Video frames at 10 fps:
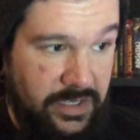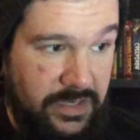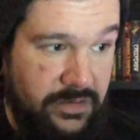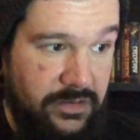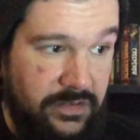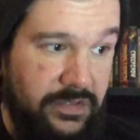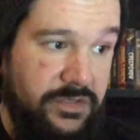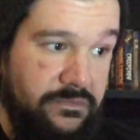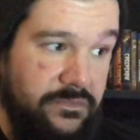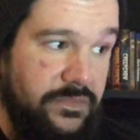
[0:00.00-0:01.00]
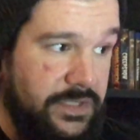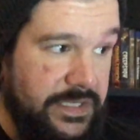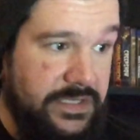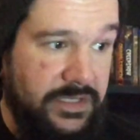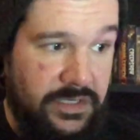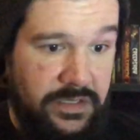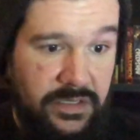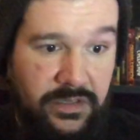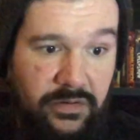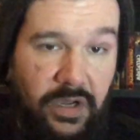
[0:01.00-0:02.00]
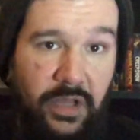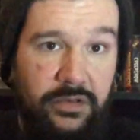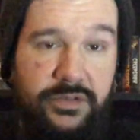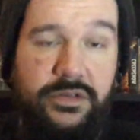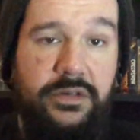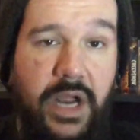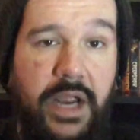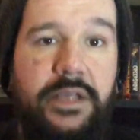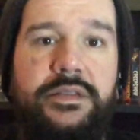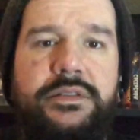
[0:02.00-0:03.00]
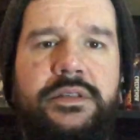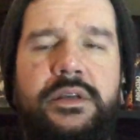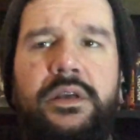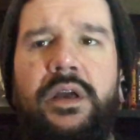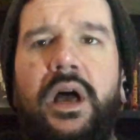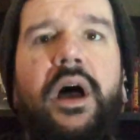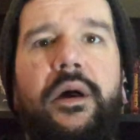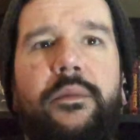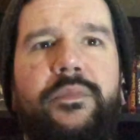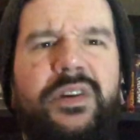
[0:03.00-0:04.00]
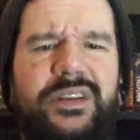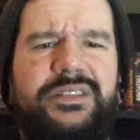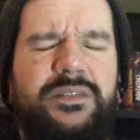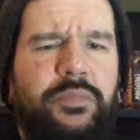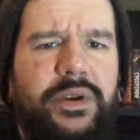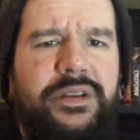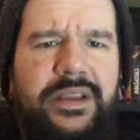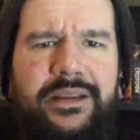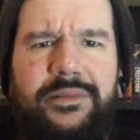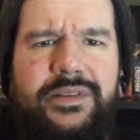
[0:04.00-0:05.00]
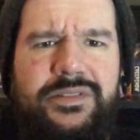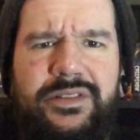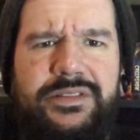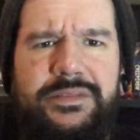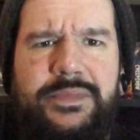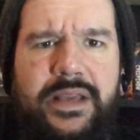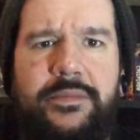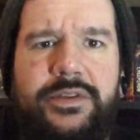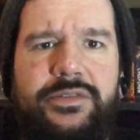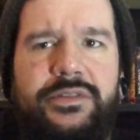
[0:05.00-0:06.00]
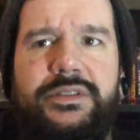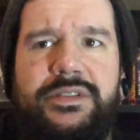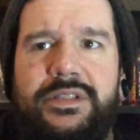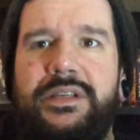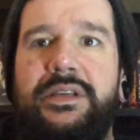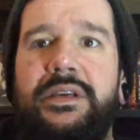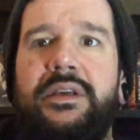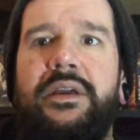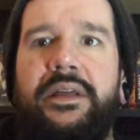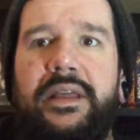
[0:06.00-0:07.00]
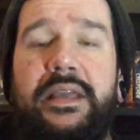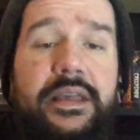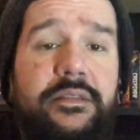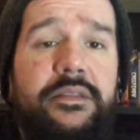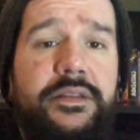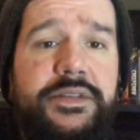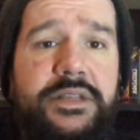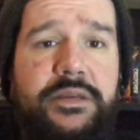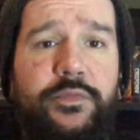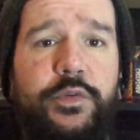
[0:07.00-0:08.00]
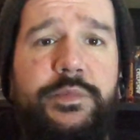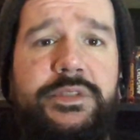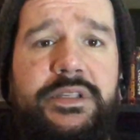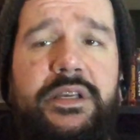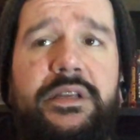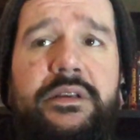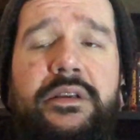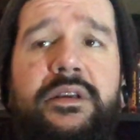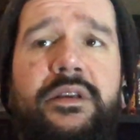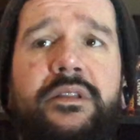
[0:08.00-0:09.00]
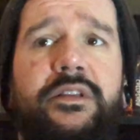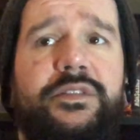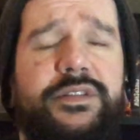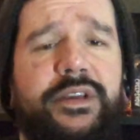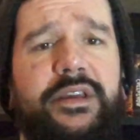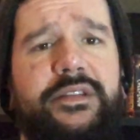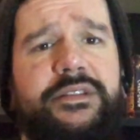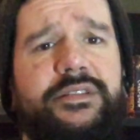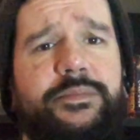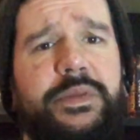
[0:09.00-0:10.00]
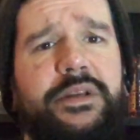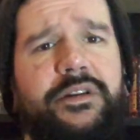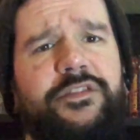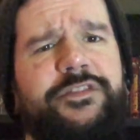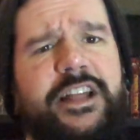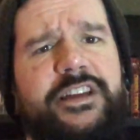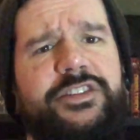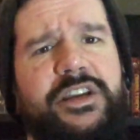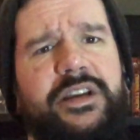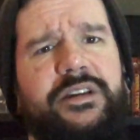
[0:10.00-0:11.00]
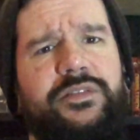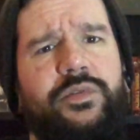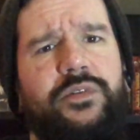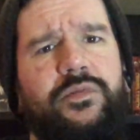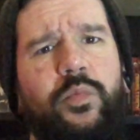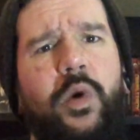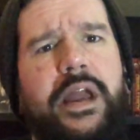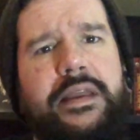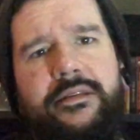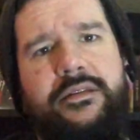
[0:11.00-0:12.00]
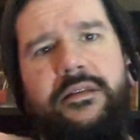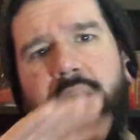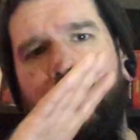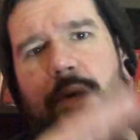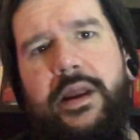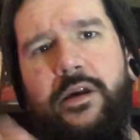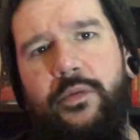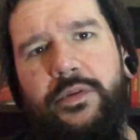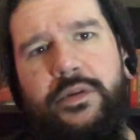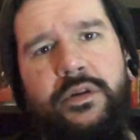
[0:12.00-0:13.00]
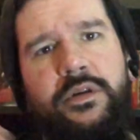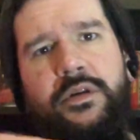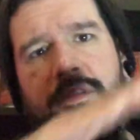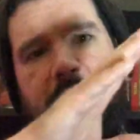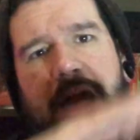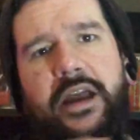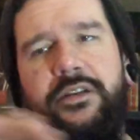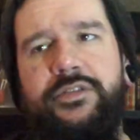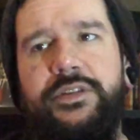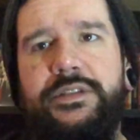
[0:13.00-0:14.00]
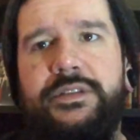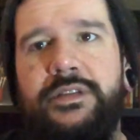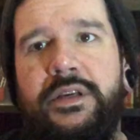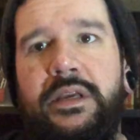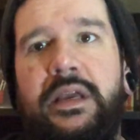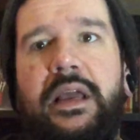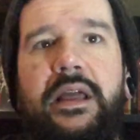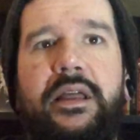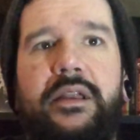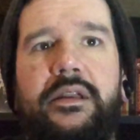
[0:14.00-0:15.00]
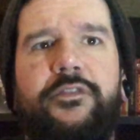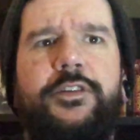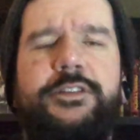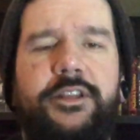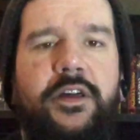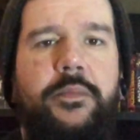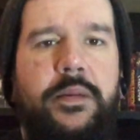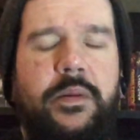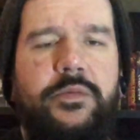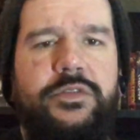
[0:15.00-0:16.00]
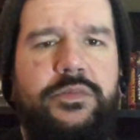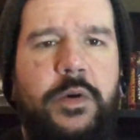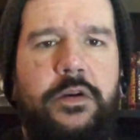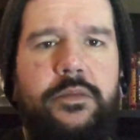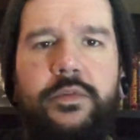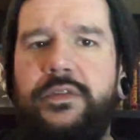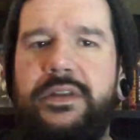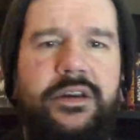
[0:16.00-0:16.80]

It looks decent. And, colors are nice. There is some print damage. There's some damage you can see, like in the steam room scene. There's like this bit of flashing sort of white around the actress. And at first I thought maybe it was just part of the movie.